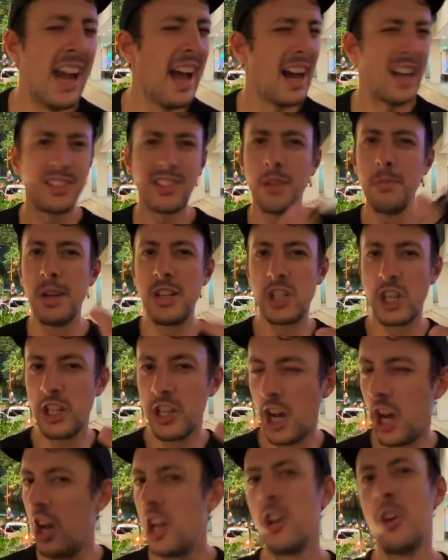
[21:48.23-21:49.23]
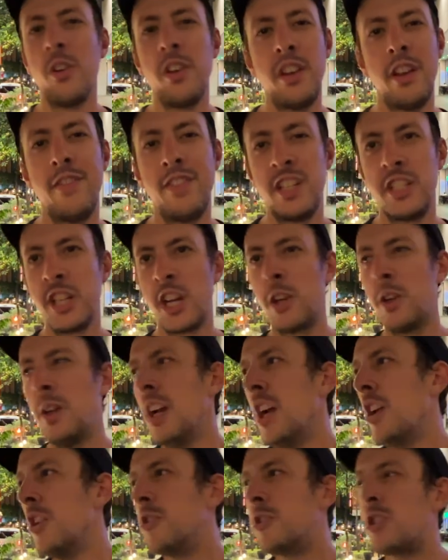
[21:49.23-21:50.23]
As I mentioned earlier on in the video,
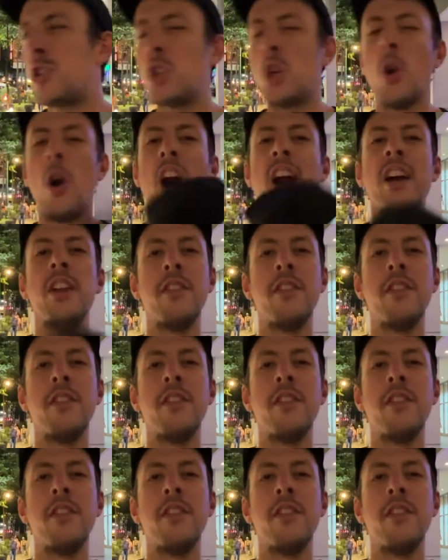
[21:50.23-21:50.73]
Try